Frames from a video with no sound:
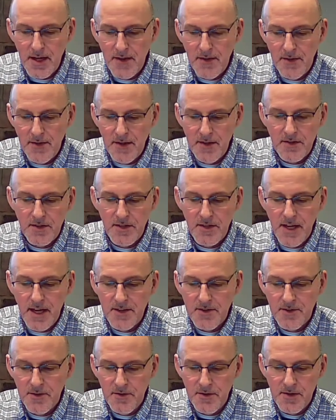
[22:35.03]
In this
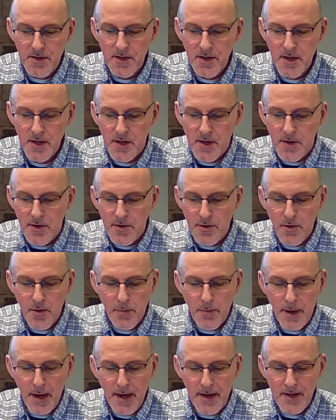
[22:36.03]
desert, your
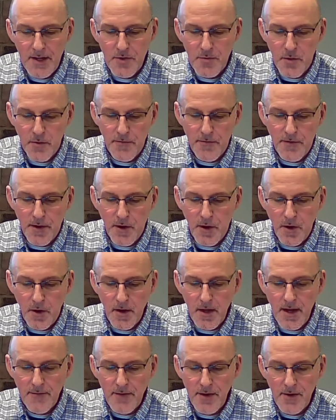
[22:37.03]
bodies will fall,
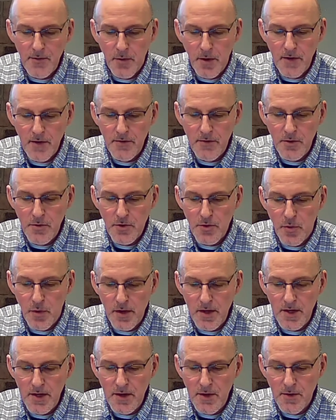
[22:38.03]
every one of you
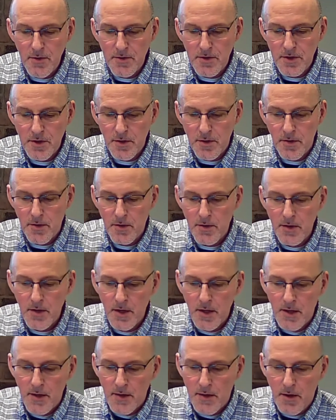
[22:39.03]
20 years or
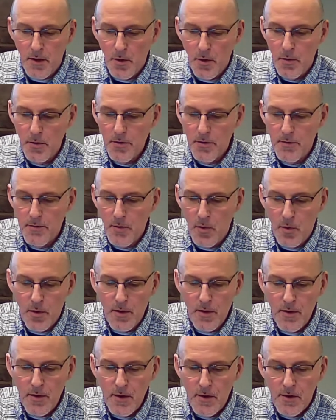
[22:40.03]
old or
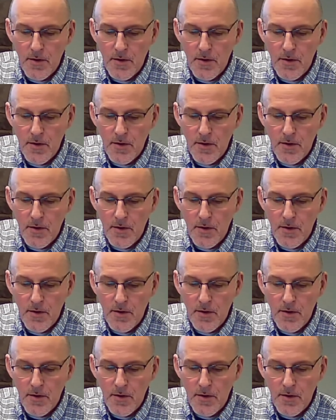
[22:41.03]
more,